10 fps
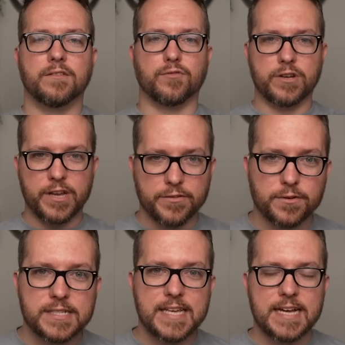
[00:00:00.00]
for
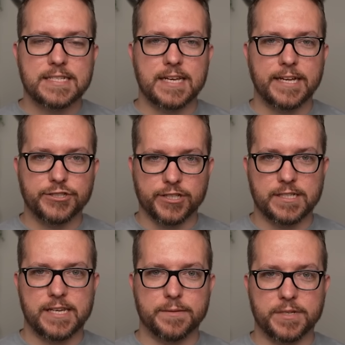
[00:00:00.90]
another assassination
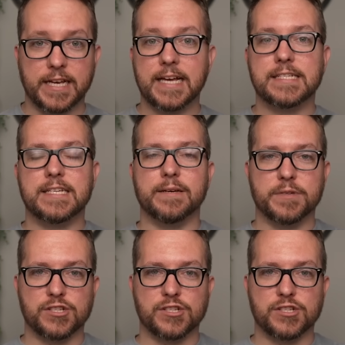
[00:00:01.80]
attempt against him,